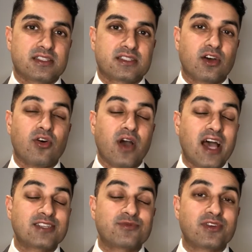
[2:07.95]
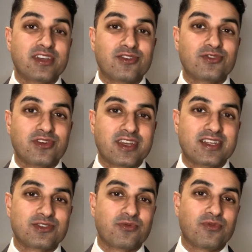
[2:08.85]
So as we're here
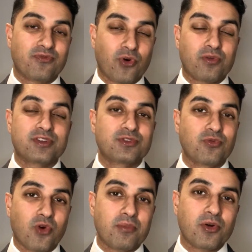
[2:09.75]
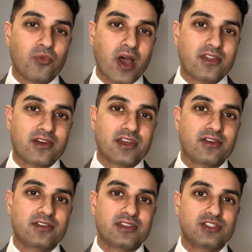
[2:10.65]
looking forward to warmer weather
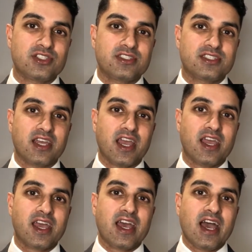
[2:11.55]
here in the GTA,